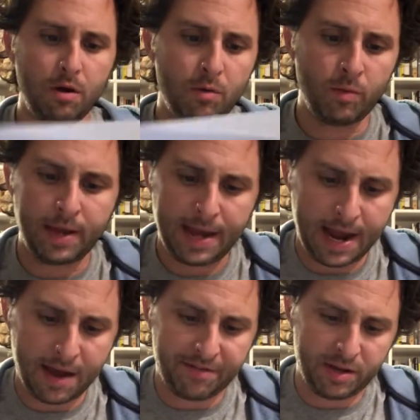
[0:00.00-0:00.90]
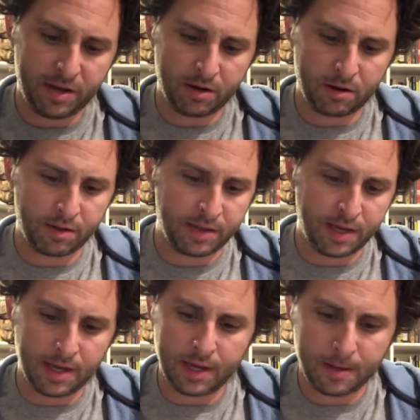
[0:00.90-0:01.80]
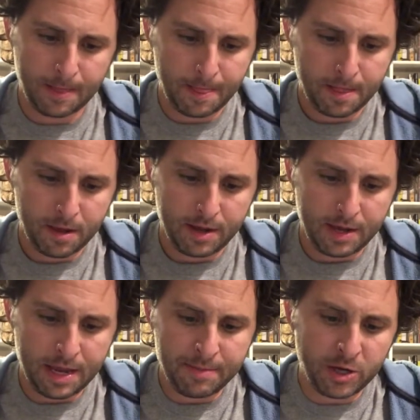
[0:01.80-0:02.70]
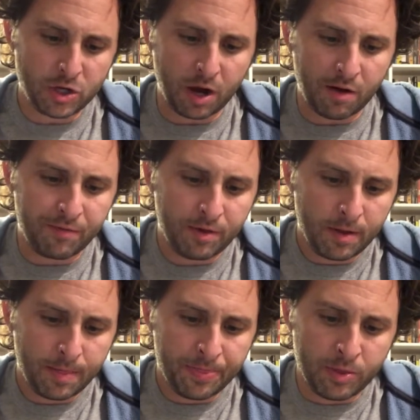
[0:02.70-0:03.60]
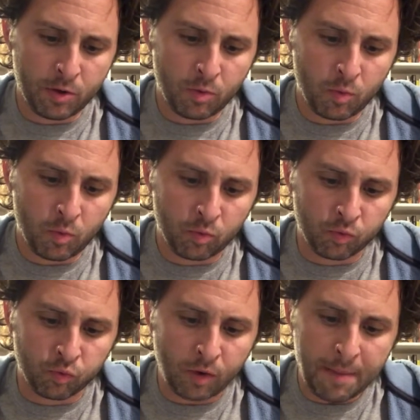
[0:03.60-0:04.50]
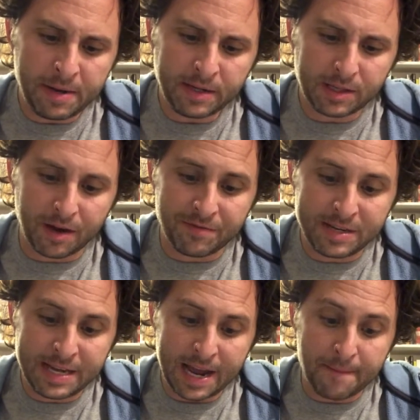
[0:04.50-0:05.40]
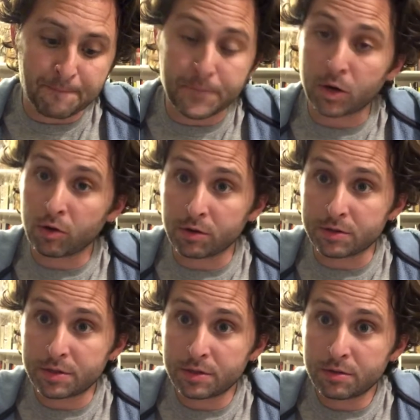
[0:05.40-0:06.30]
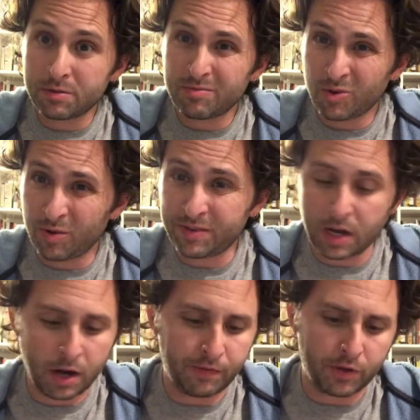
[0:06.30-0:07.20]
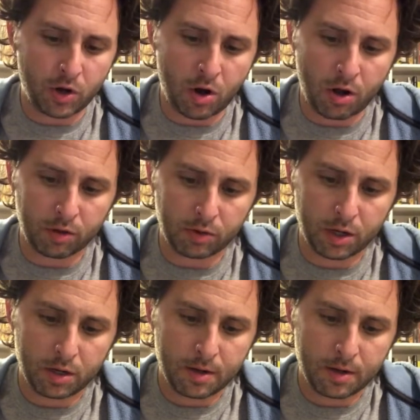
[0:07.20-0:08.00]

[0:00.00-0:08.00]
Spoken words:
We have here the image of the remnants of dead birds who have died of the cholera.